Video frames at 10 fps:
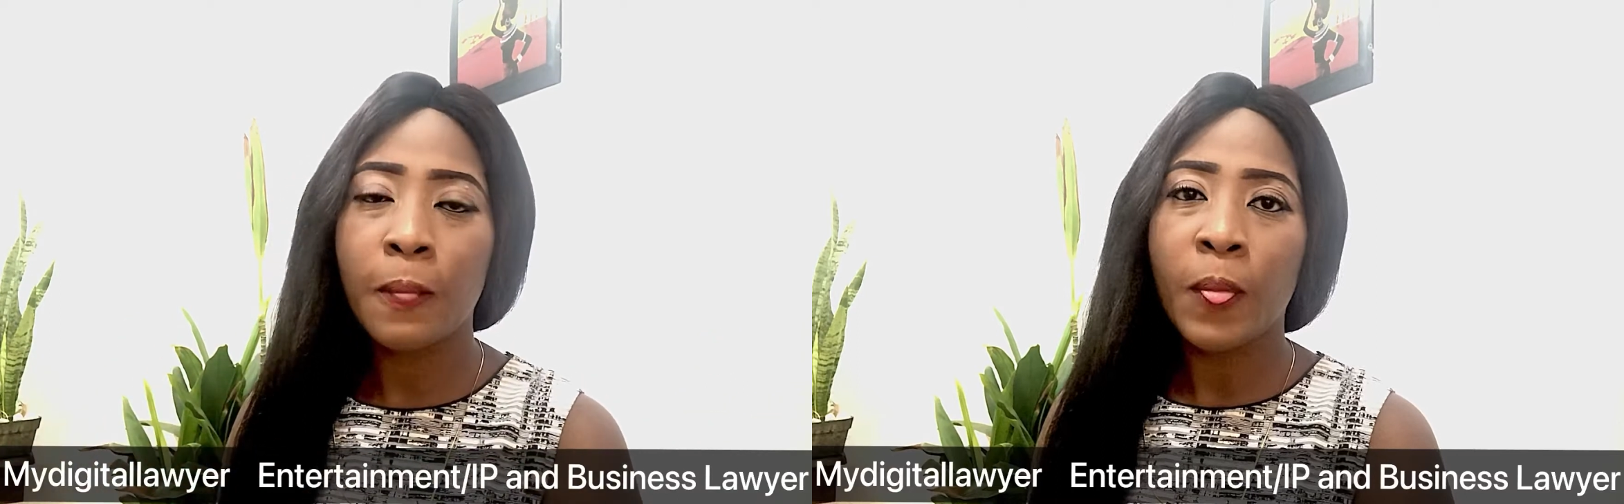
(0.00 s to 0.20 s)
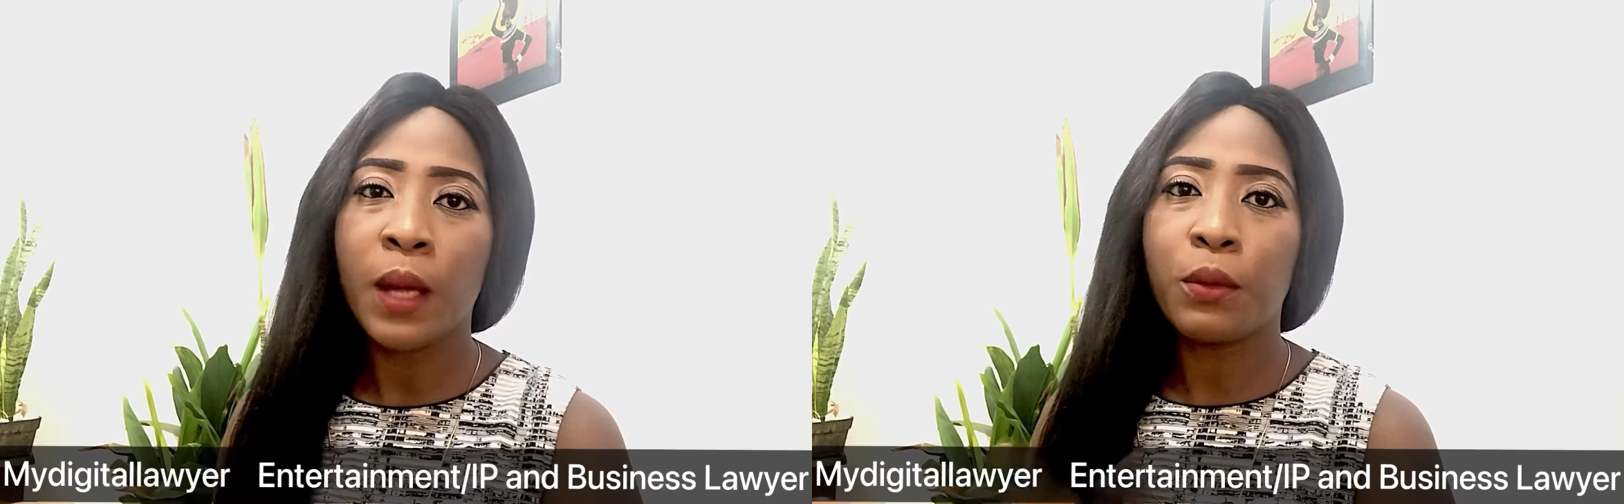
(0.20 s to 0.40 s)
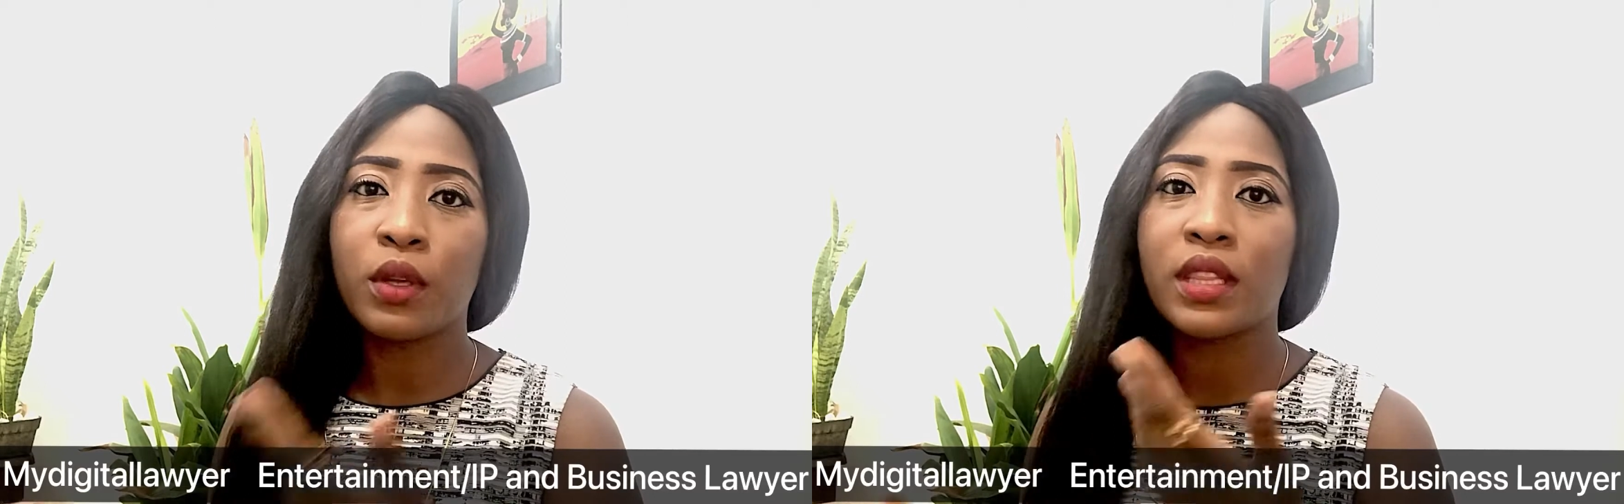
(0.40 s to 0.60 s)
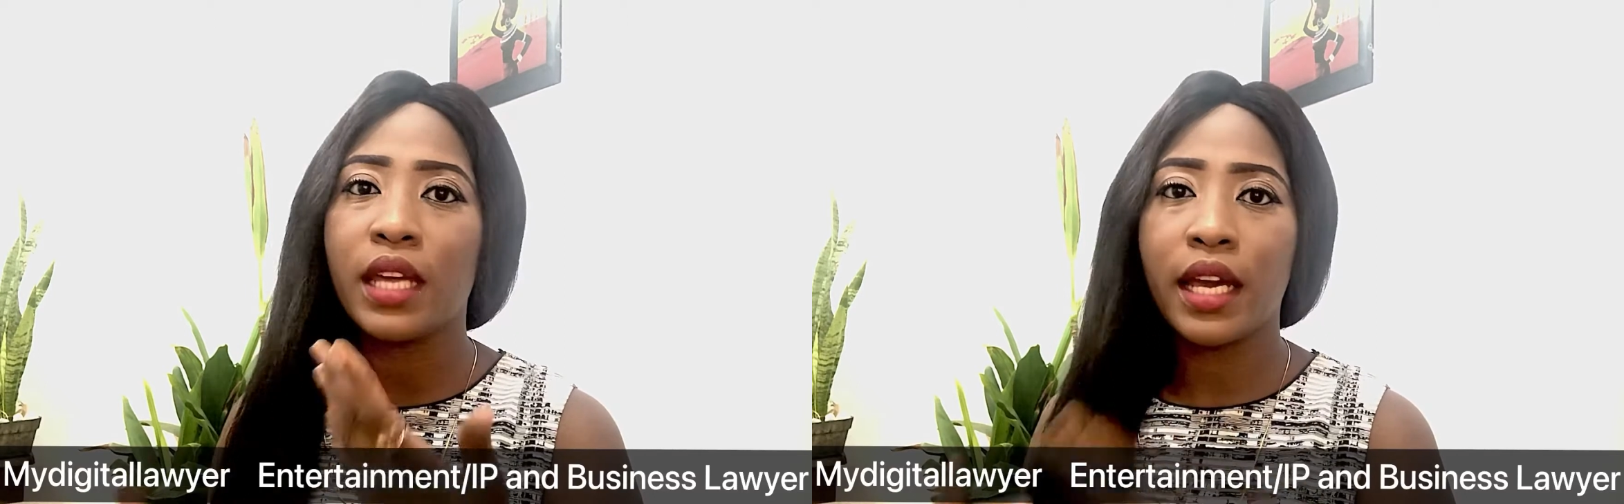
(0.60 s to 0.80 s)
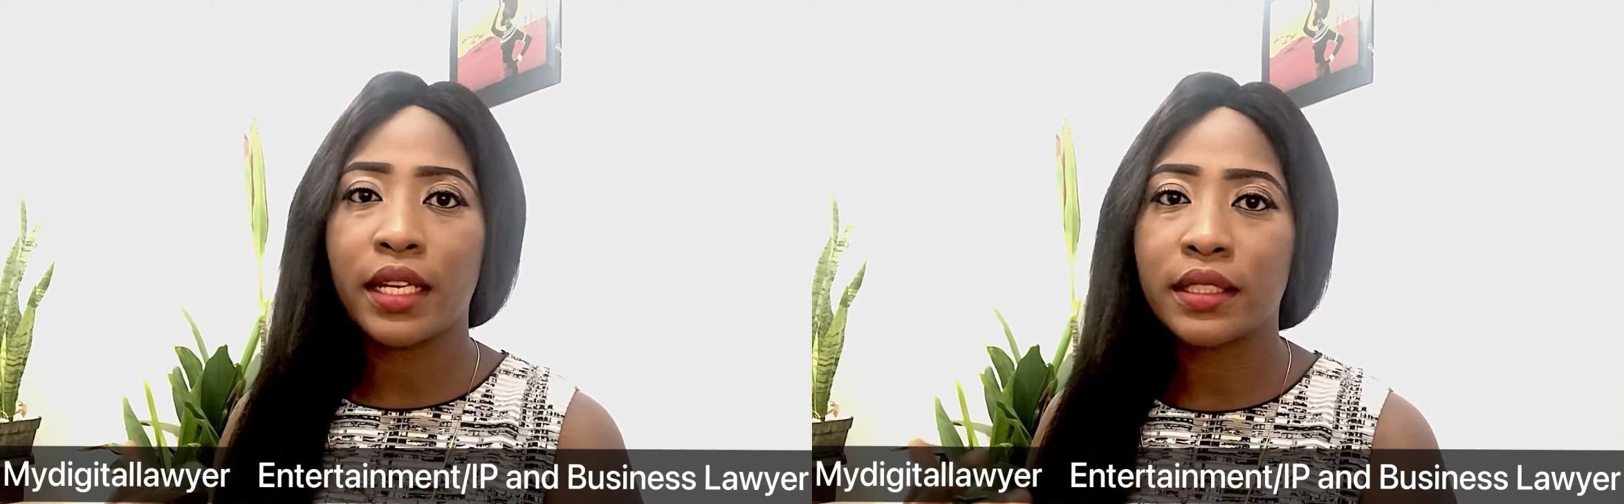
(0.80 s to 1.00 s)
But
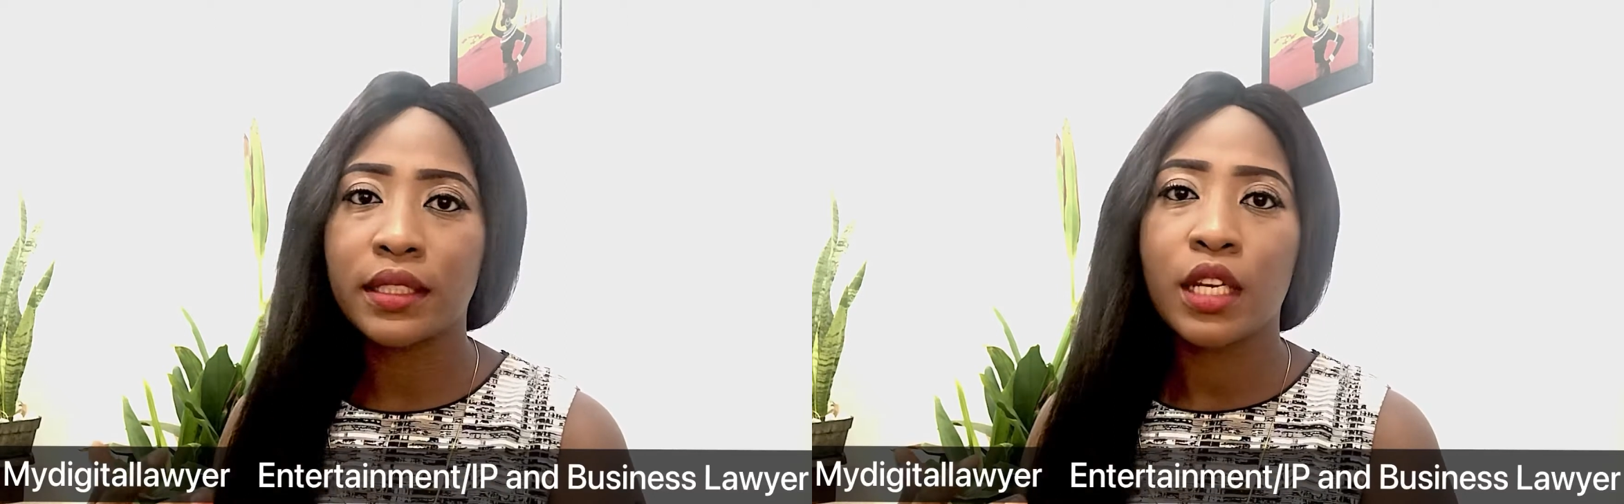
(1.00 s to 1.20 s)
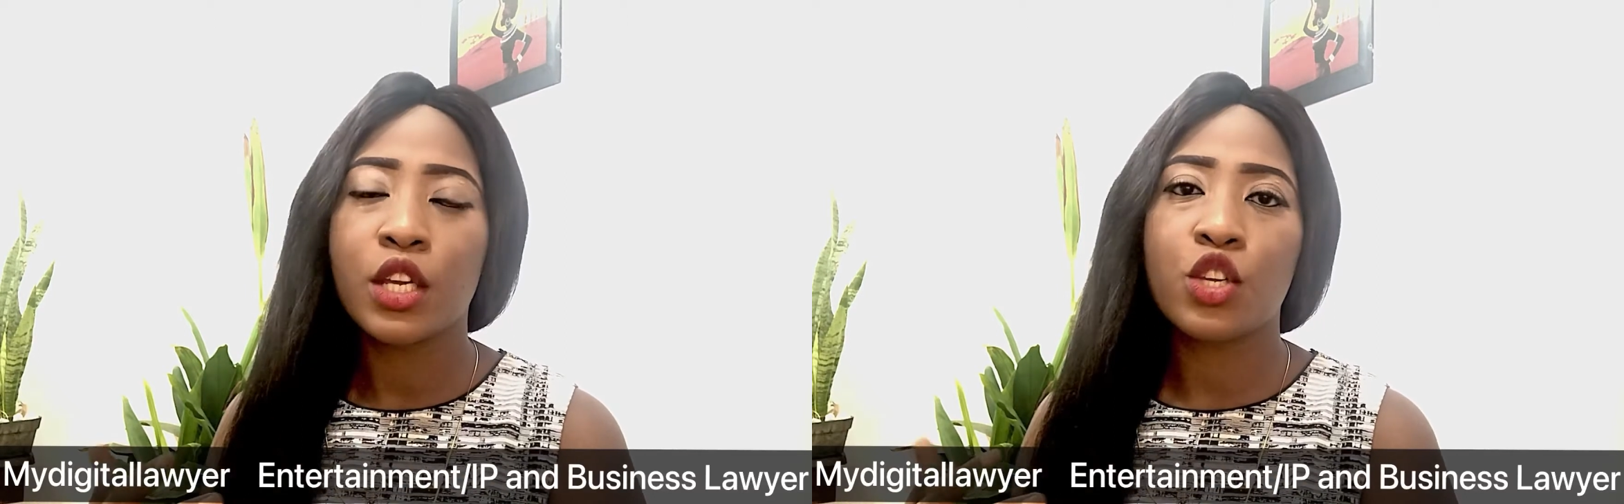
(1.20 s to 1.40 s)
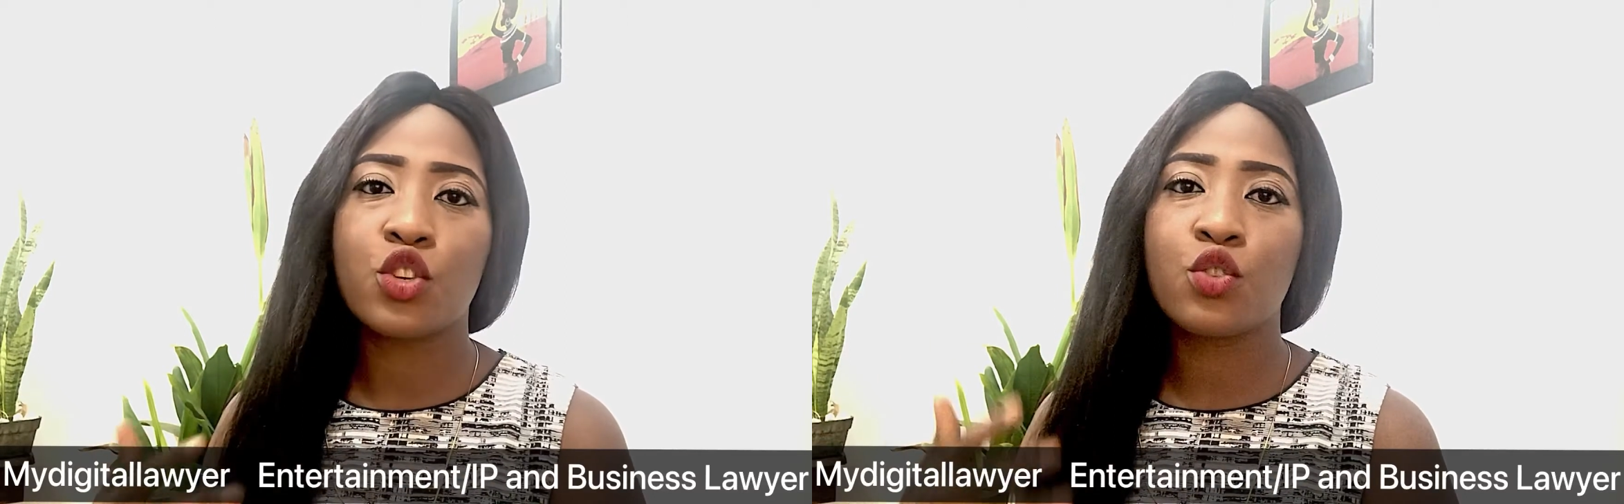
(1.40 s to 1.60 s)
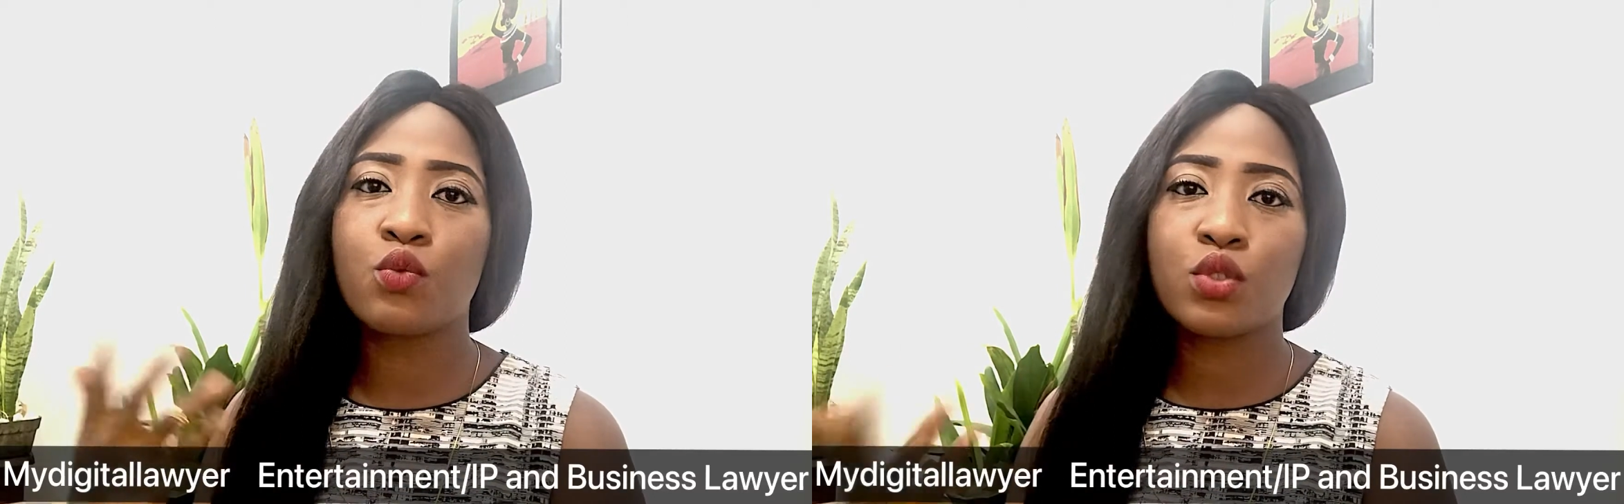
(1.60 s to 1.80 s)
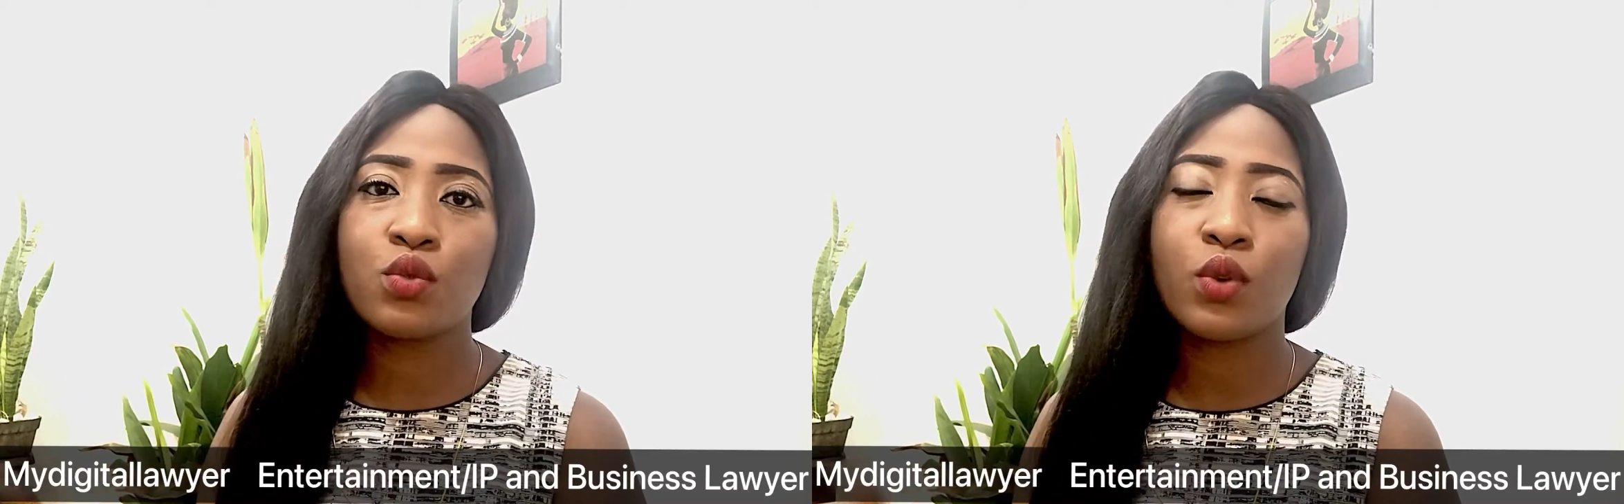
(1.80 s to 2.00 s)
then you wouldn't want